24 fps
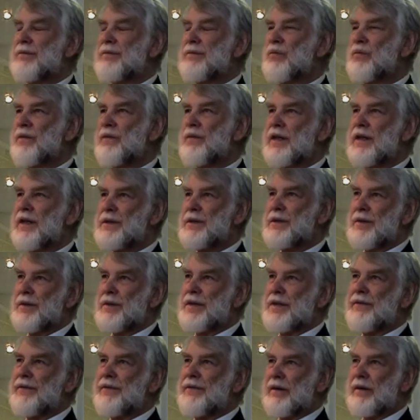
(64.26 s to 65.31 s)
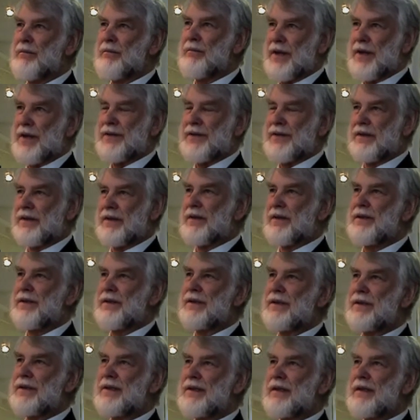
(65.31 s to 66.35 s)
moving specific muscles
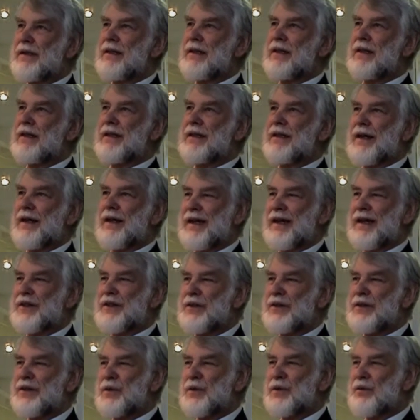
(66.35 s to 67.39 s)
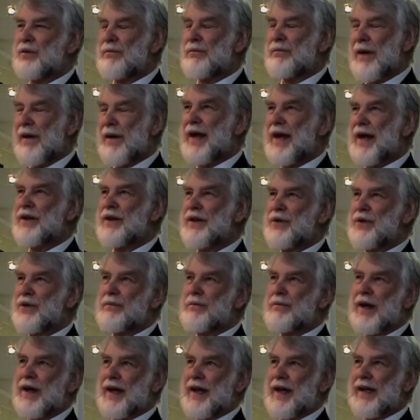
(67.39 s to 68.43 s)
to remind your
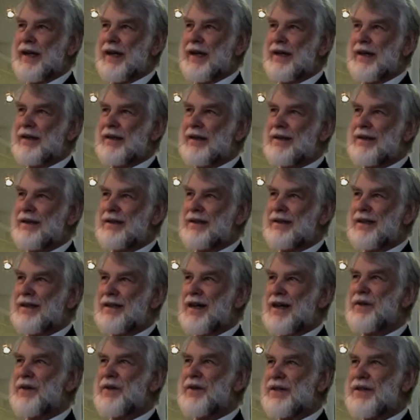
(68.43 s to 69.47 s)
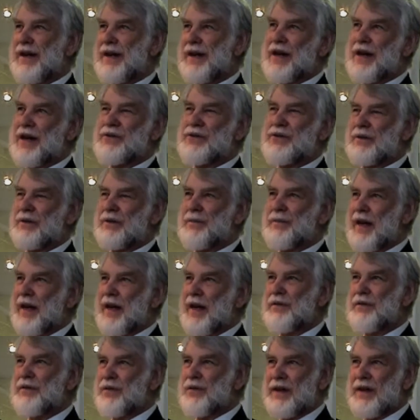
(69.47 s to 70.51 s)
body of its natural
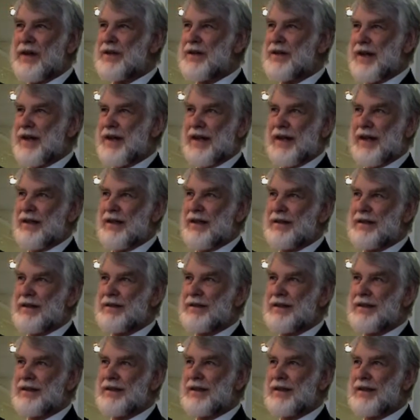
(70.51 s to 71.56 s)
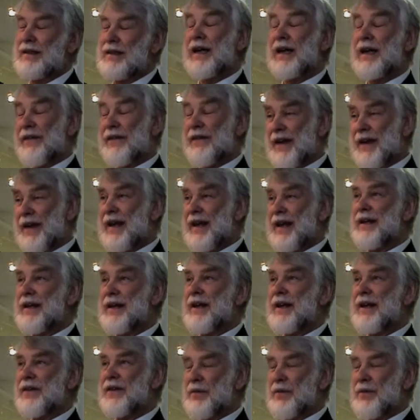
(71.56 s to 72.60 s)
pain-free state. And then,
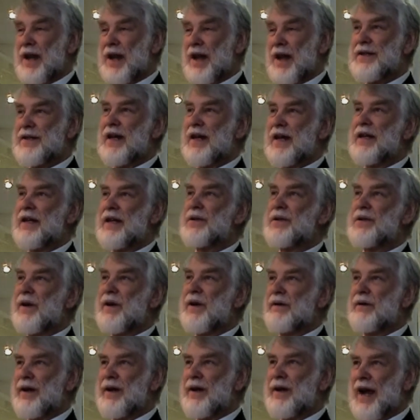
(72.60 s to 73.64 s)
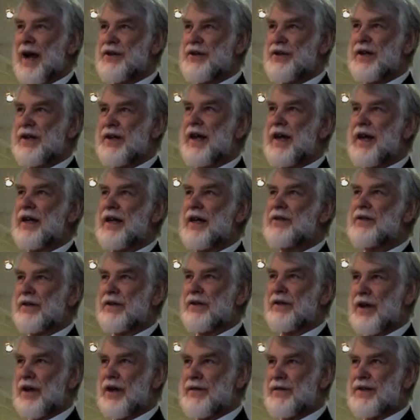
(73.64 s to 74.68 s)
in the process, we re-educate your
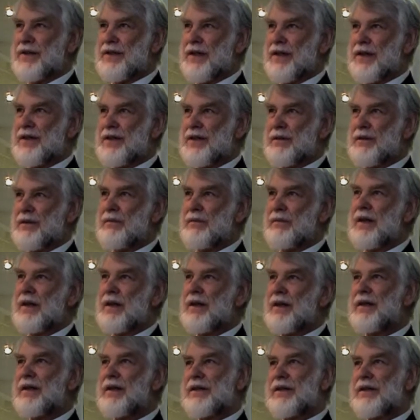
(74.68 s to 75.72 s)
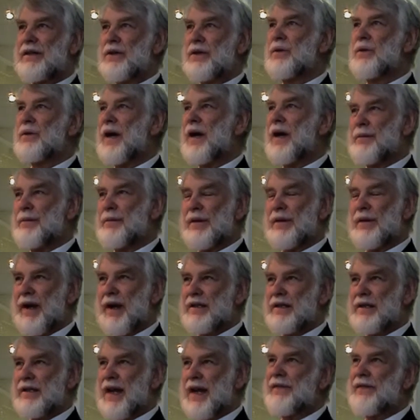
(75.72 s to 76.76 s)
nervous system to help it
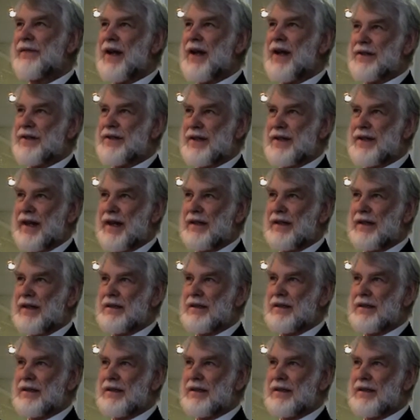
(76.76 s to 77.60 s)
maintain that state.